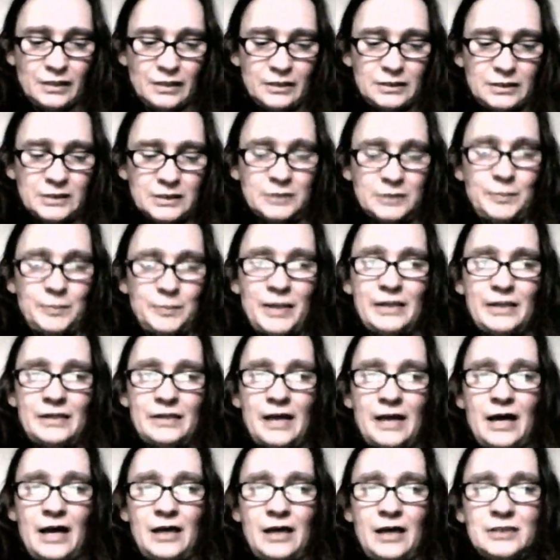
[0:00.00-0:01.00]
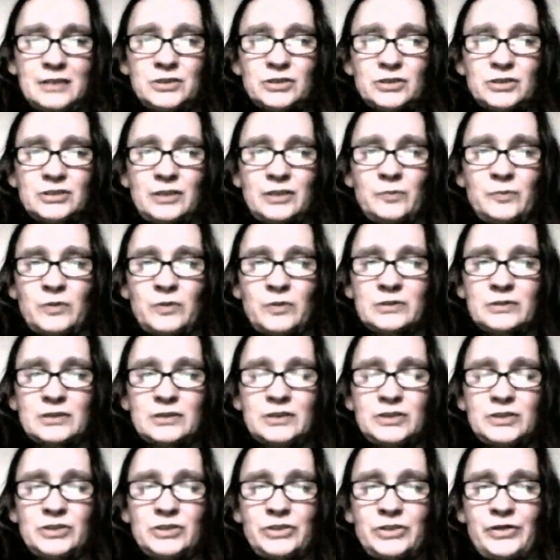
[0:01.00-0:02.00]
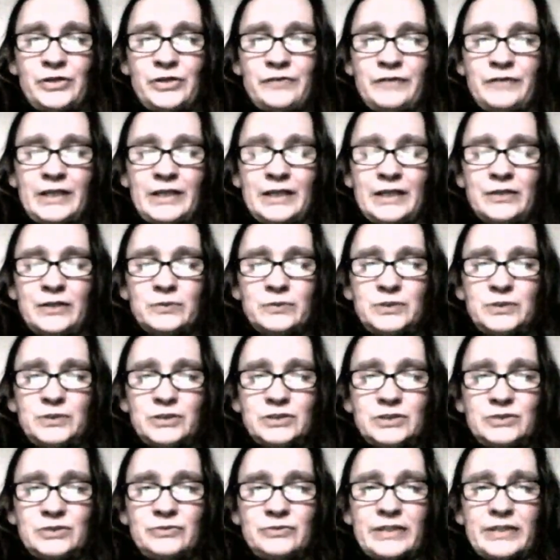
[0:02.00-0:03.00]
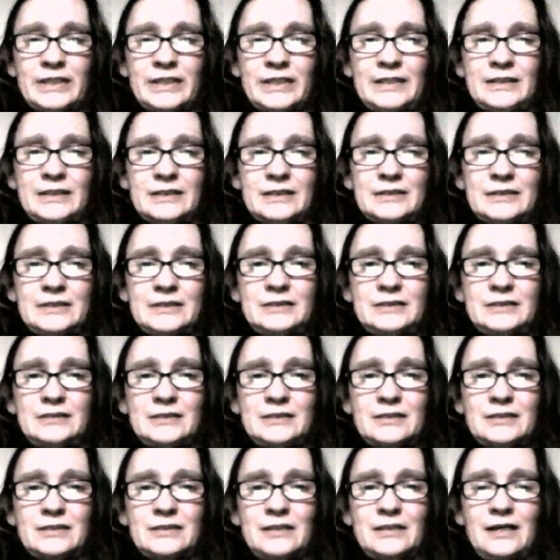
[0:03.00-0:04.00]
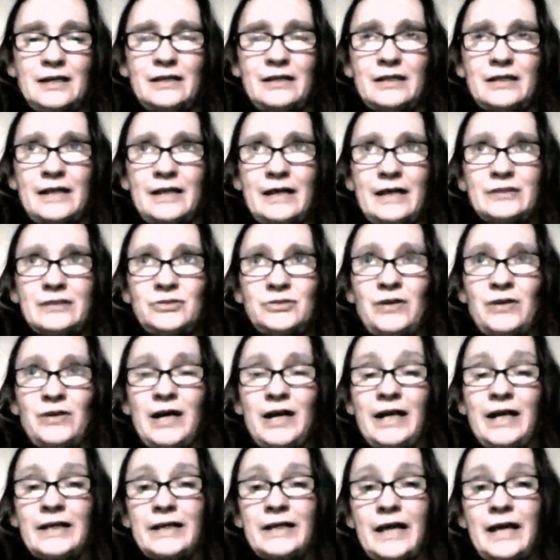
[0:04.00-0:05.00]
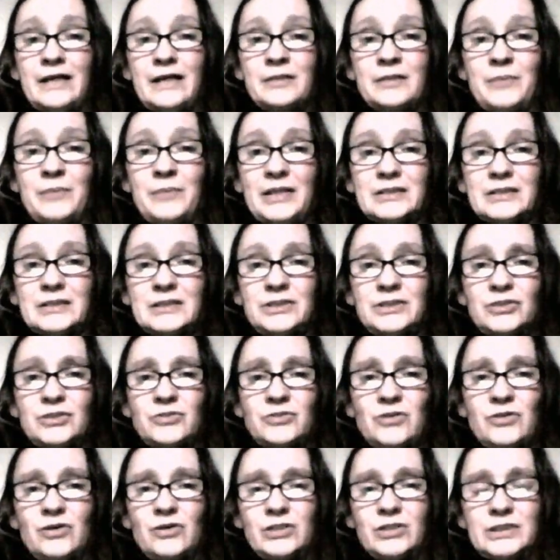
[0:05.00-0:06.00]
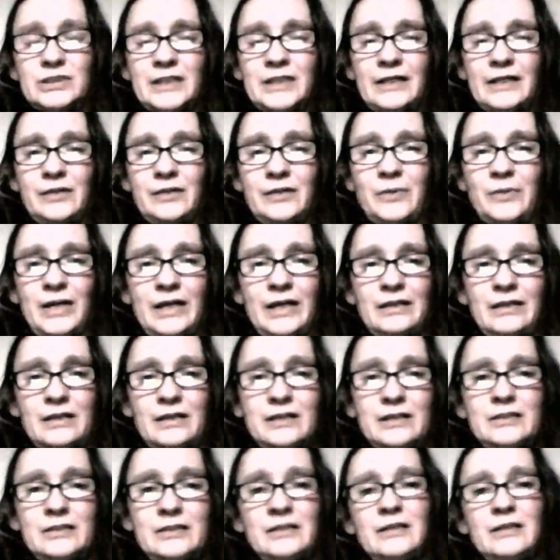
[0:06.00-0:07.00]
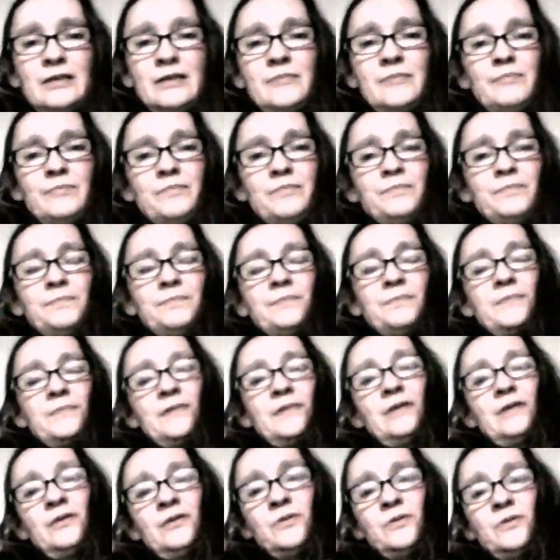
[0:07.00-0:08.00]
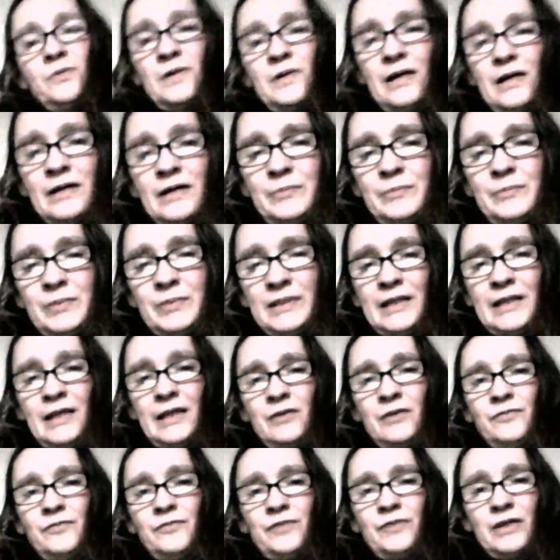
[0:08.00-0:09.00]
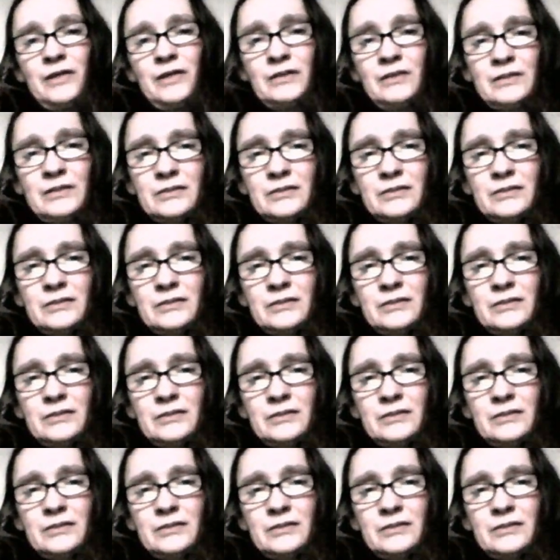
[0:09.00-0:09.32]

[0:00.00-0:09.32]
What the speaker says: despite that, I wanted to do a video just to kind of try and get the message across anyway, that, you know, I believe that